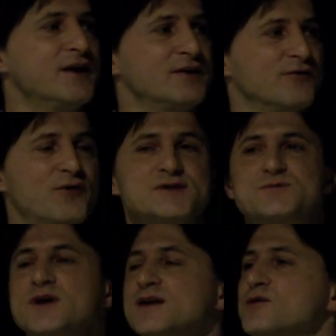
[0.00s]
The first
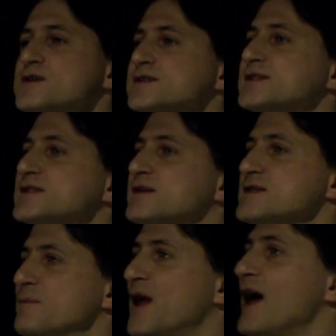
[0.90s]
one I noticed is
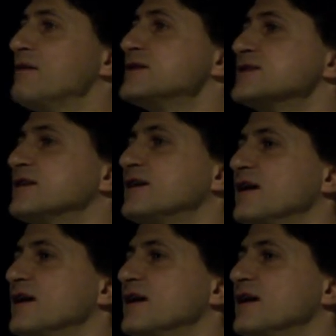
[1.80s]
sometimes